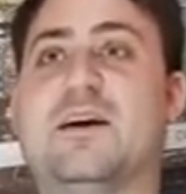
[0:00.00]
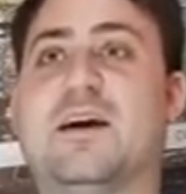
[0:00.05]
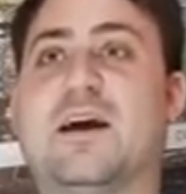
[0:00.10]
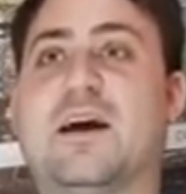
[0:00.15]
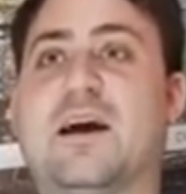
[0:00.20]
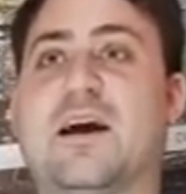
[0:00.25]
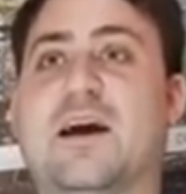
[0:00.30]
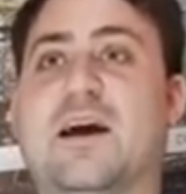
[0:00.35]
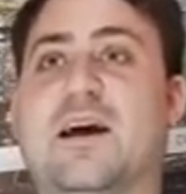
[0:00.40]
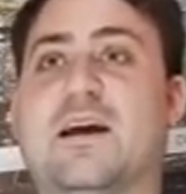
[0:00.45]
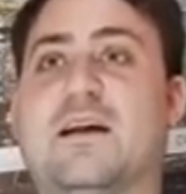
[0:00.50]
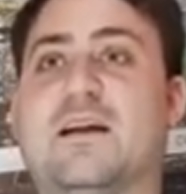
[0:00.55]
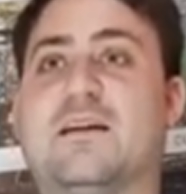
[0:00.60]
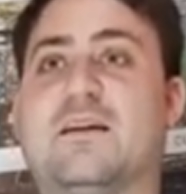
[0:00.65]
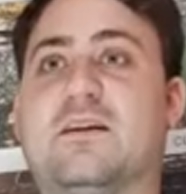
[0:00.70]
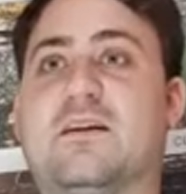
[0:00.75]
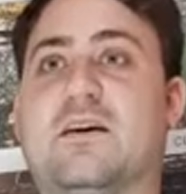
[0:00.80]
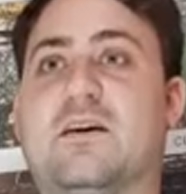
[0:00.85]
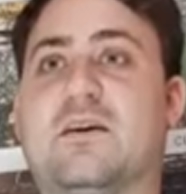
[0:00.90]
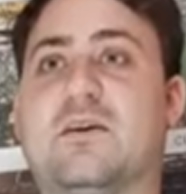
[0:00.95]

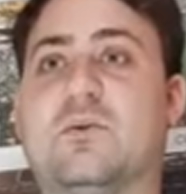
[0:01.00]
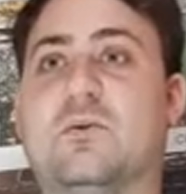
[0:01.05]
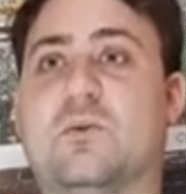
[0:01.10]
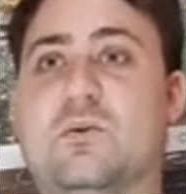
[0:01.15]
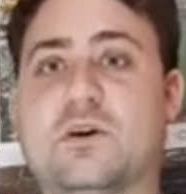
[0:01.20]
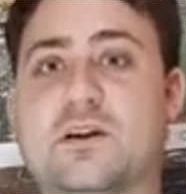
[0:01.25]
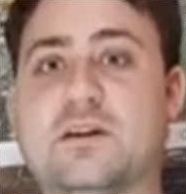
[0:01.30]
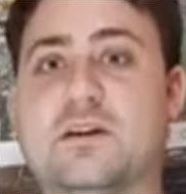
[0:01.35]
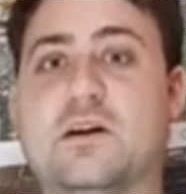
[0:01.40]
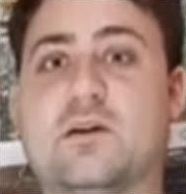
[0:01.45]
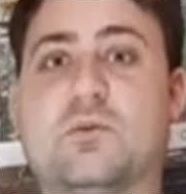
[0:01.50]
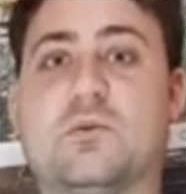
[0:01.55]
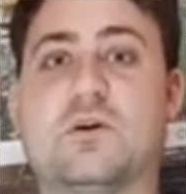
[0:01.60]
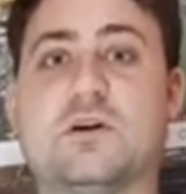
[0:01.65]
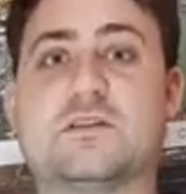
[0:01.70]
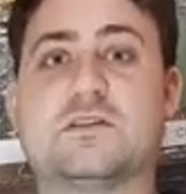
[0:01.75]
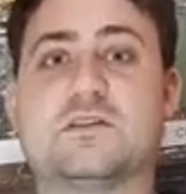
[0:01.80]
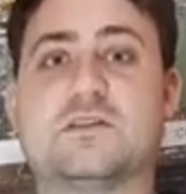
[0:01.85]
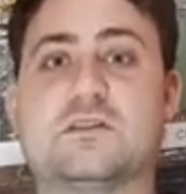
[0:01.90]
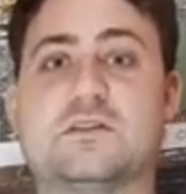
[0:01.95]
And all he did
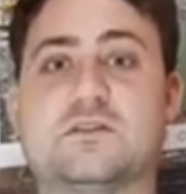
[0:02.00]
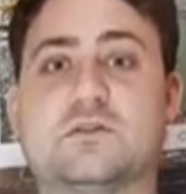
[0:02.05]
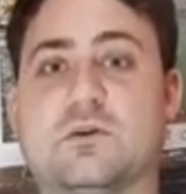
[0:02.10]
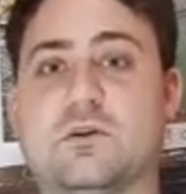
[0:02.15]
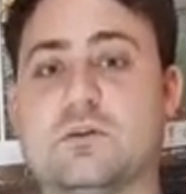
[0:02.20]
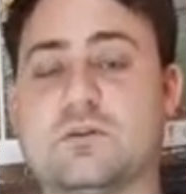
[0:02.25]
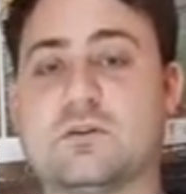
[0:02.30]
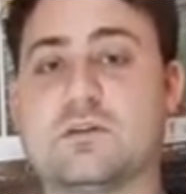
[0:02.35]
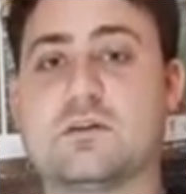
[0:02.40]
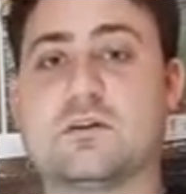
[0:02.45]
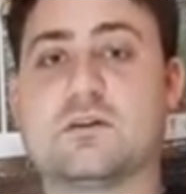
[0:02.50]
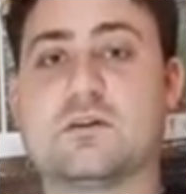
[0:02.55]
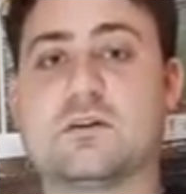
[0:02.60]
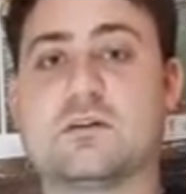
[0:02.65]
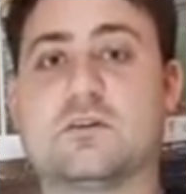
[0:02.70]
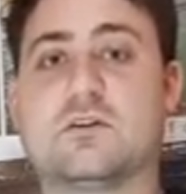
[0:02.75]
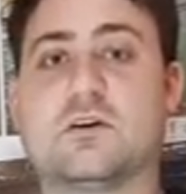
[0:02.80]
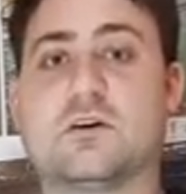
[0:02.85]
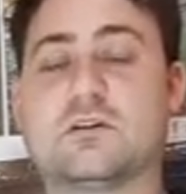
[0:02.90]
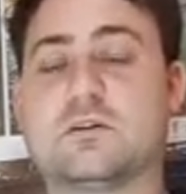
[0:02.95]
was, as he told the
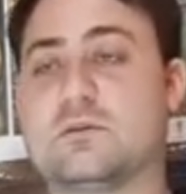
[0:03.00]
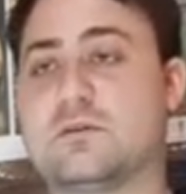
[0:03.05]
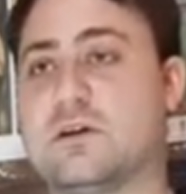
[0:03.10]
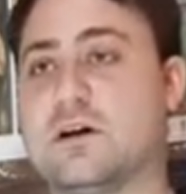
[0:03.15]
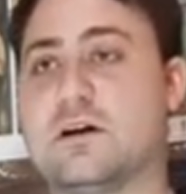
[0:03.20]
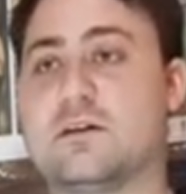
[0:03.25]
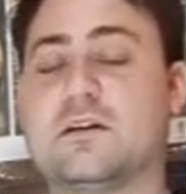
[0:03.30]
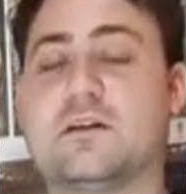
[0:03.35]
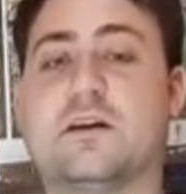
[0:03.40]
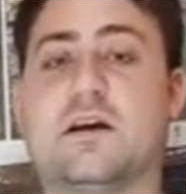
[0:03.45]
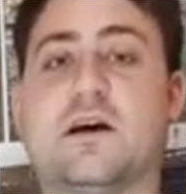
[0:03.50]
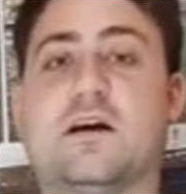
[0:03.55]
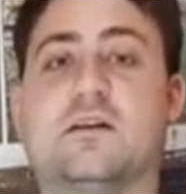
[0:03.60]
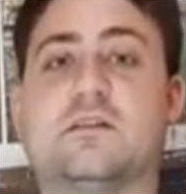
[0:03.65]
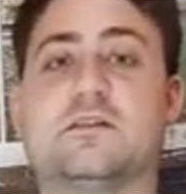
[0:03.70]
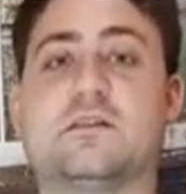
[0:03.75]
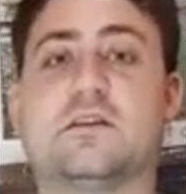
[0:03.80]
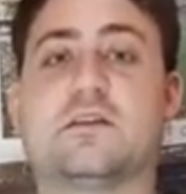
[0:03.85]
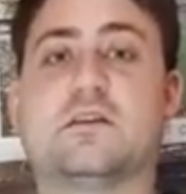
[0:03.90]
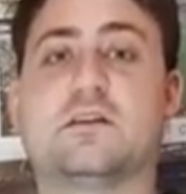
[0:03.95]
doctor, without any
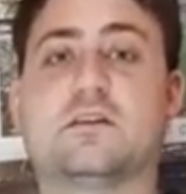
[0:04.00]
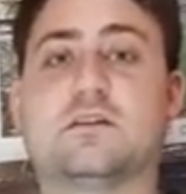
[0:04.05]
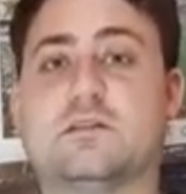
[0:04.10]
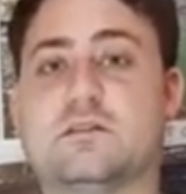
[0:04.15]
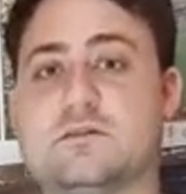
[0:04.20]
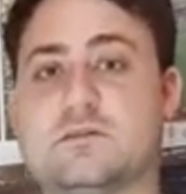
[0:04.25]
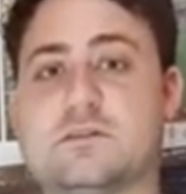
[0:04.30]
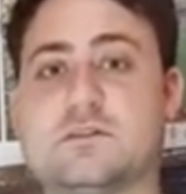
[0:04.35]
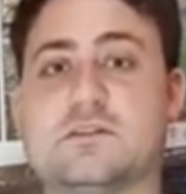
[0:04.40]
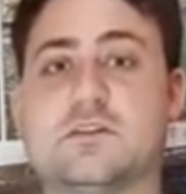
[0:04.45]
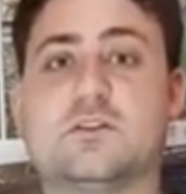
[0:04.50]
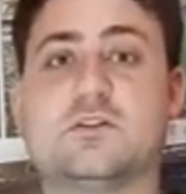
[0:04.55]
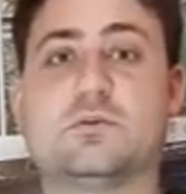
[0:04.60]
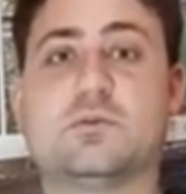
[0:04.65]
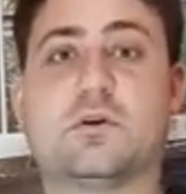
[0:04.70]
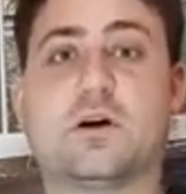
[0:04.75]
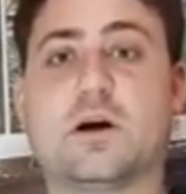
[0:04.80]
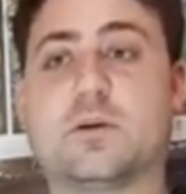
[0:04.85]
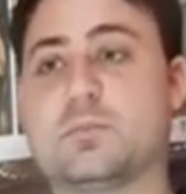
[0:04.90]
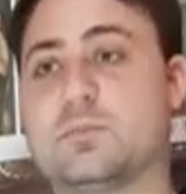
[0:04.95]
anesthetic, just stitch me
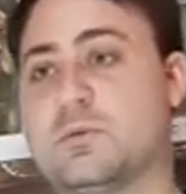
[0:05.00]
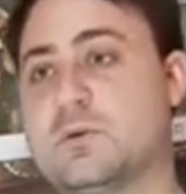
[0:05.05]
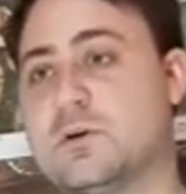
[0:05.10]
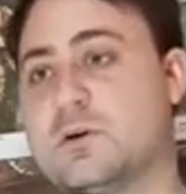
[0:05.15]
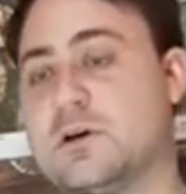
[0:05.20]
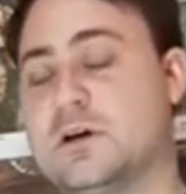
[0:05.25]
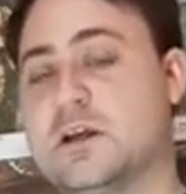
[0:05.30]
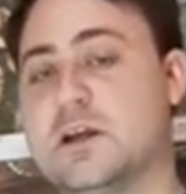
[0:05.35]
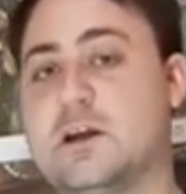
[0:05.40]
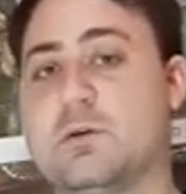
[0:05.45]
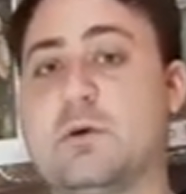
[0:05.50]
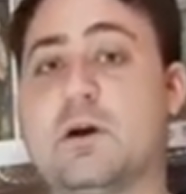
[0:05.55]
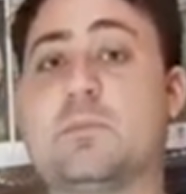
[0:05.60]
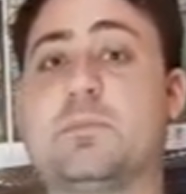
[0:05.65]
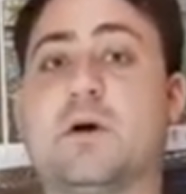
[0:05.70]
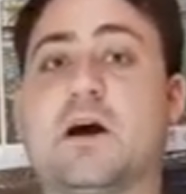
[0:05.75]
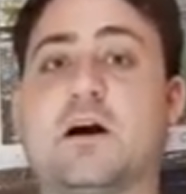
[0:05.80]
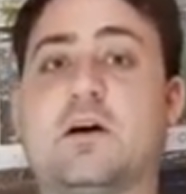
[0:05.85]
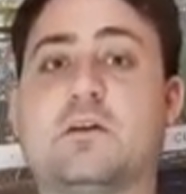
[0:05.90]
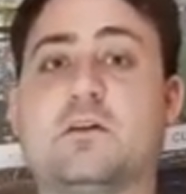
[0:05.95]
up. He went
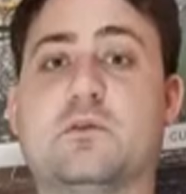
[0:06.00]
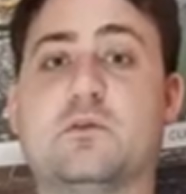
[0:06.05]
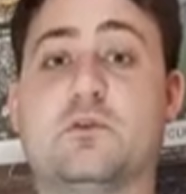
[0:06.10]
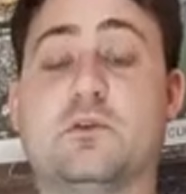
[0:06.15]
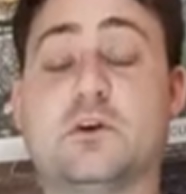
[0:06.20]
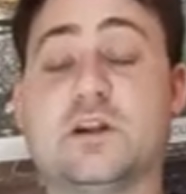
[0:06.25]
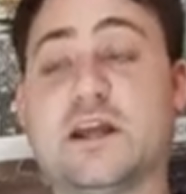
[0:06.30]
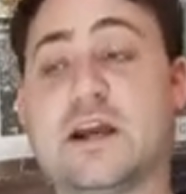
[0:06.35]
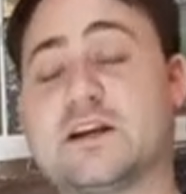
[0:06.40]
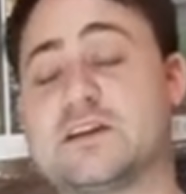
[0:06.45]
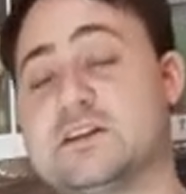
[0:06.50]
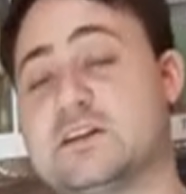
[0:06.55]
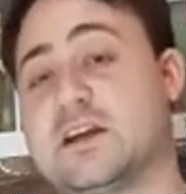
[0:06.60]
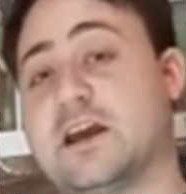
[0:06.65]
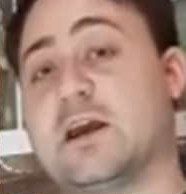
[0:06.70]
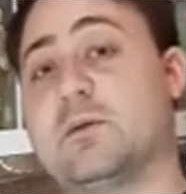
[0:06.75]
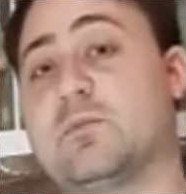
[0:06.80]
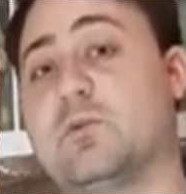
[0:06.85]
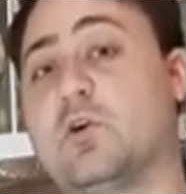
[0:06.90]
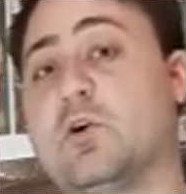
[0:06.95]
back on the field. He actually
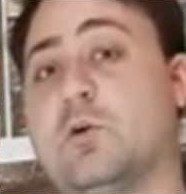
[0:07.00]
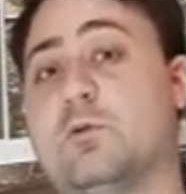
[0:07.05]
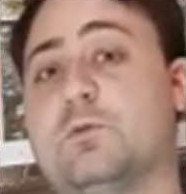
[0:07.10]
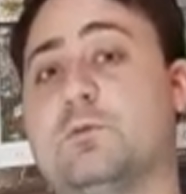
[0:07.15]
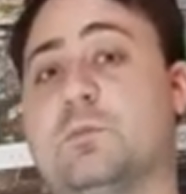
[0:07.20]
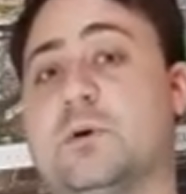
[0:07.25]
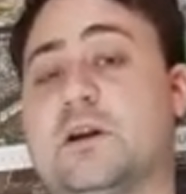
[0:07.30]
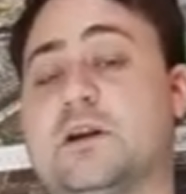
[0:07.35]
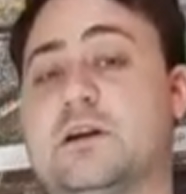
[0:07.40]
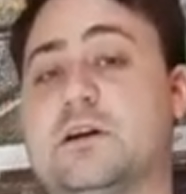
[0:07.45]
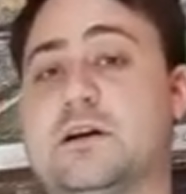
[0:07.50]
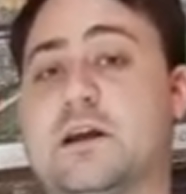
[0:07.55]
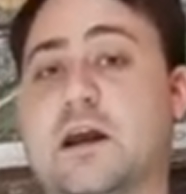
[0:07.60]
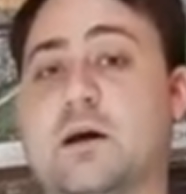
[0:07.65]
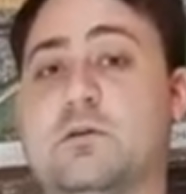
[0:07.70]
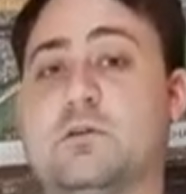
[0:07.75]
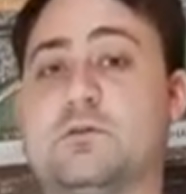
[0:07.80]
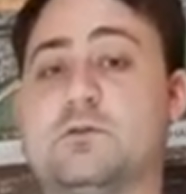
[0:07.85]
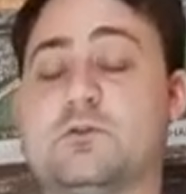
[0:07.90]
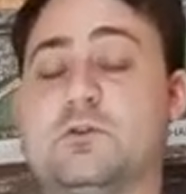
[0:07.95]
came off, but he came
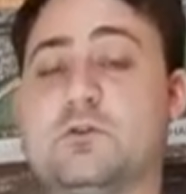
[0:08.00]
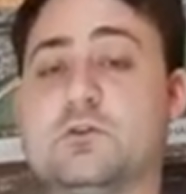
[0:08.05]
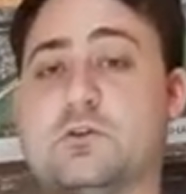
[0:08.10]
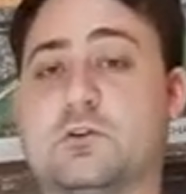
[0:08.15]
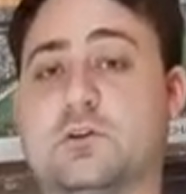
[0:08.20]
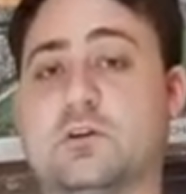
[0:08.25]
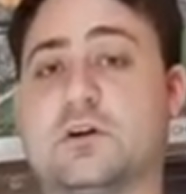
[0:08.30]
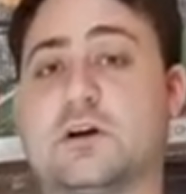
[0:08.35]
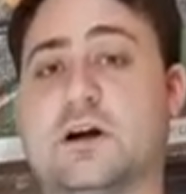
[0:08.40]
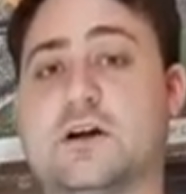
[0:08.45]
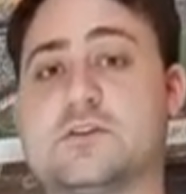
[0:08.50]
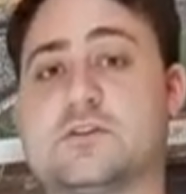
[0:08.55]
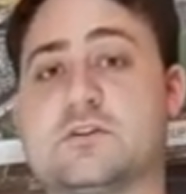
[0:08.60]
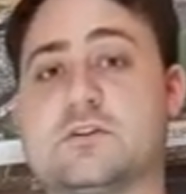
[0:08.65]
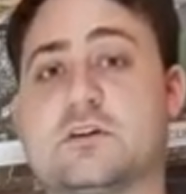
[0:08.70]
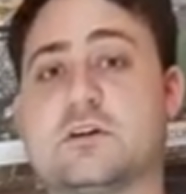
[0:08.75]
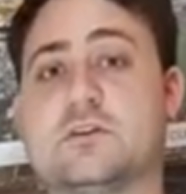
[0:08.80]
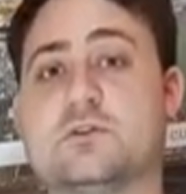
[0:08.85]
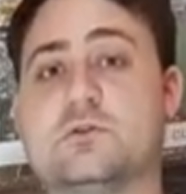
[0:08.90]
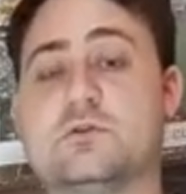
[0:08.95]
off due to a
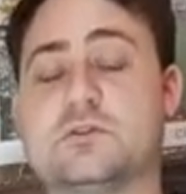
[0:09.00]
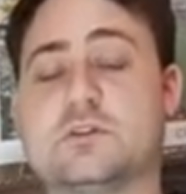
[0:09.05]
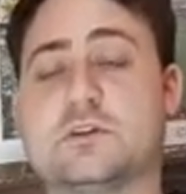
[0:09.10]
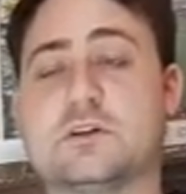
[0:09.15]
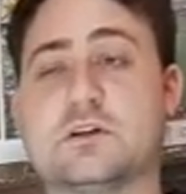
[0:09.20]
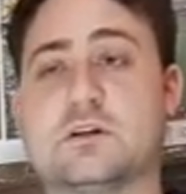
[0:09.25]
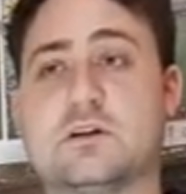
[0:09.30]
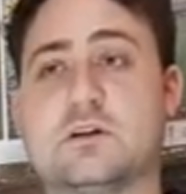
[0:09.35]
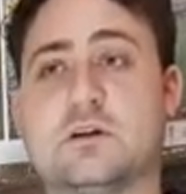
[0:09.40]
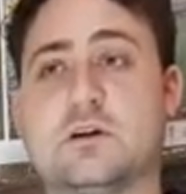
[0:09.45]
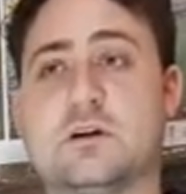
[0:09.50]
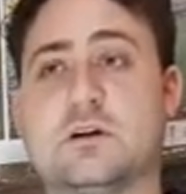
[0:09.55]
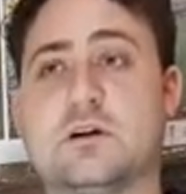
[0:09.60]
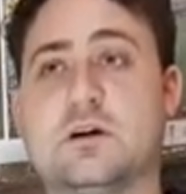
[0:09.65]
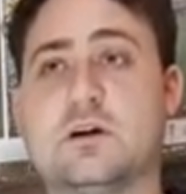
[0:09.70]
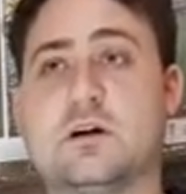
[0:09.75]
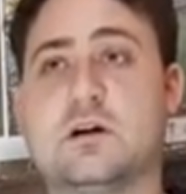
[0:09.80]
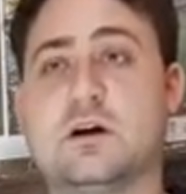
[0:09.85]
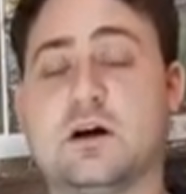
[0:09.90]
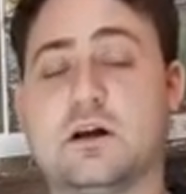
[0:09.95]
concussion and losing,
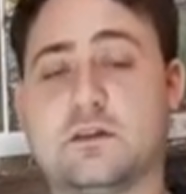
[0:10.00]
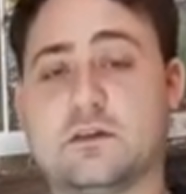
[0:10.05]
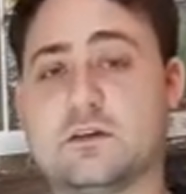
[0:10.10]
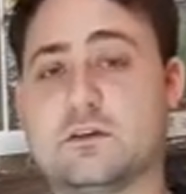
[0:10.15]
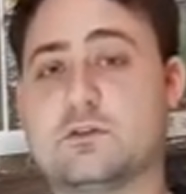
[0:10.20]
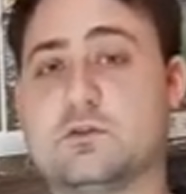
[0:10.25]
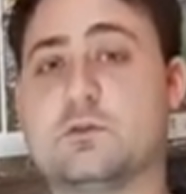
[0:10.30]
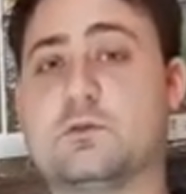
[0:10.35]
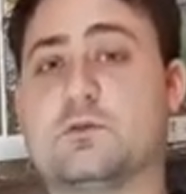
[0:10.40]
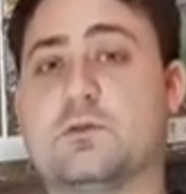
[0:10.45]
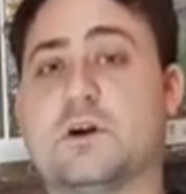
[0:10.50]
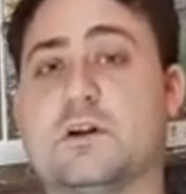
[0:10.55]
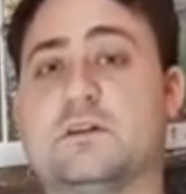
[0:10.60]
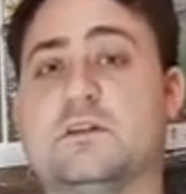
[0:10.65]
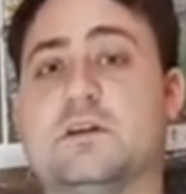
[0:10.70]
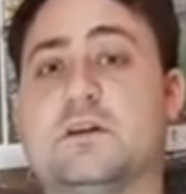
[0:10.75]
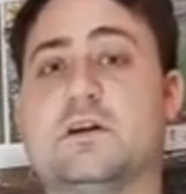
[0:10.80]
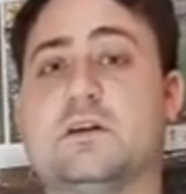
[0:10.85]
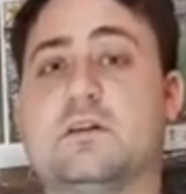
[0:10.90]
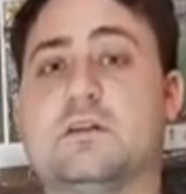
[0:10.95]
I think, two front
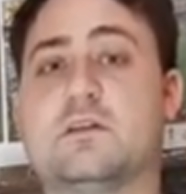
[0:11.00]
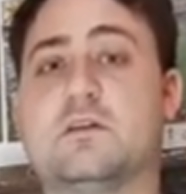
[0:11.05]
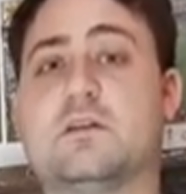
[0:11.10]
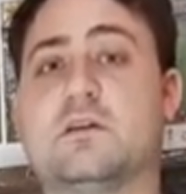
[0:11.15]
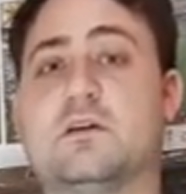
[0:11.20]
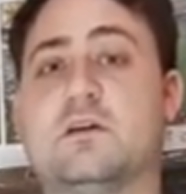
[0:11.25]
teeth.